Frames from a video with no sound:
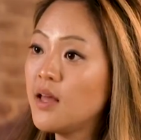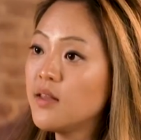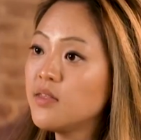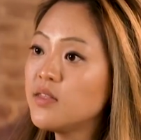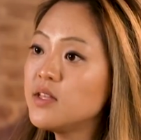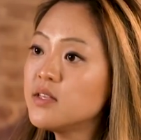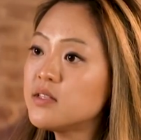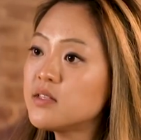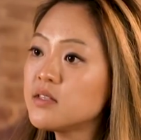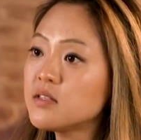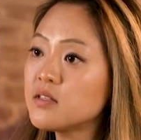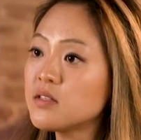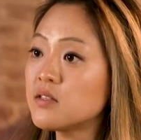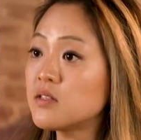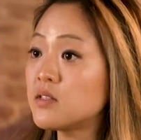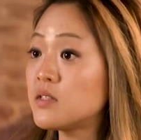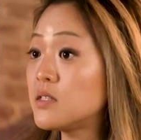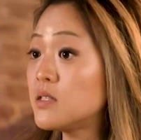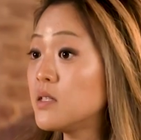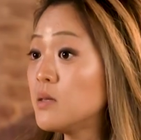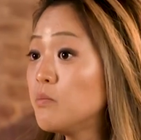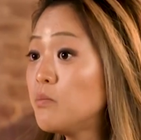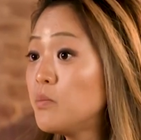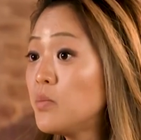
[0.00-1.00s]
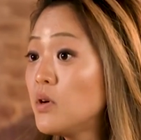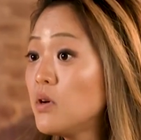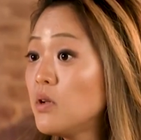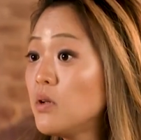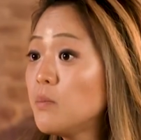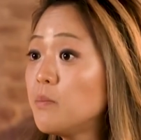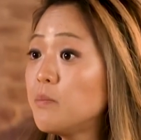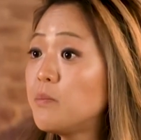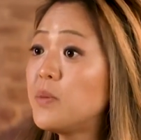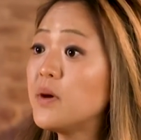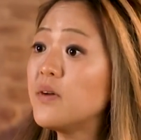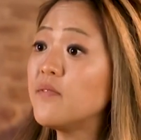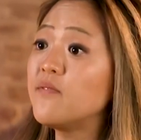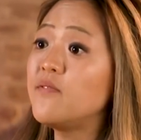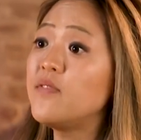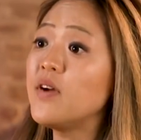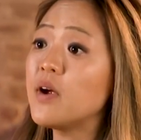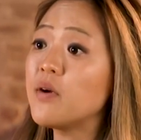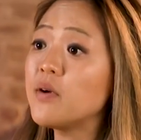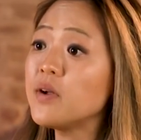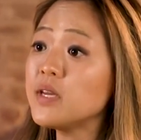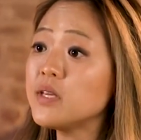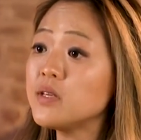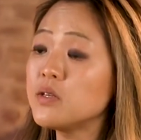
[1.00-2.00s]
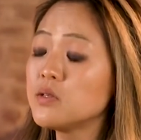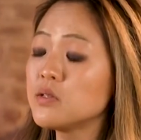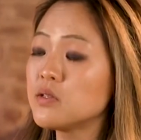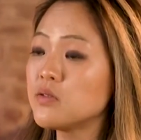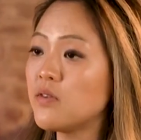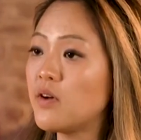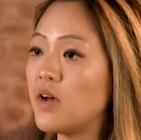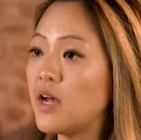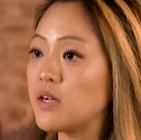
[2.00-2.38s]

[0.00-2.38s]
This is a simple but very useful